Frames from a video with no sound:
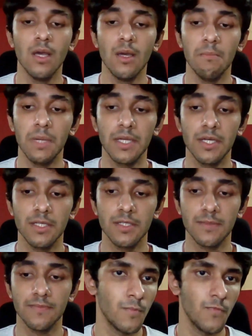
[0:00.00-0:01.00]
because
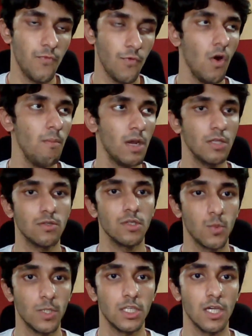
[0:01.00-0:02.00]
for muscles
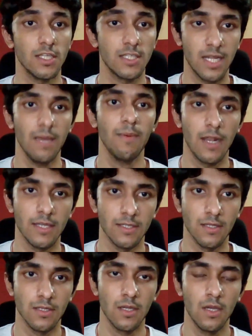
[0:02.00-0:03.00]
which are
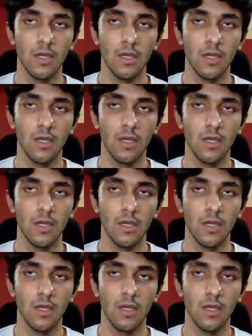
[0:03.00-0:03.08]
stabilizers,